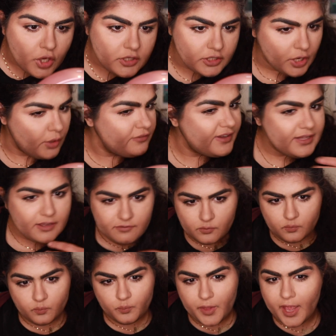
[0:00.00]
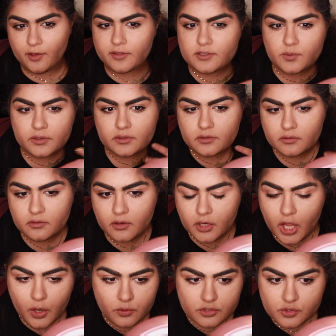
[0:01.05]
know if I love how this one
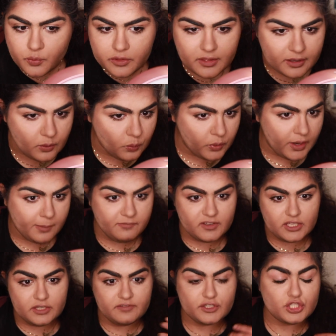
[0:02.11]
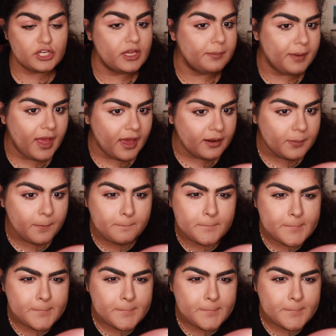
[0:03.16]
goes with like what I'm envisioning in my head,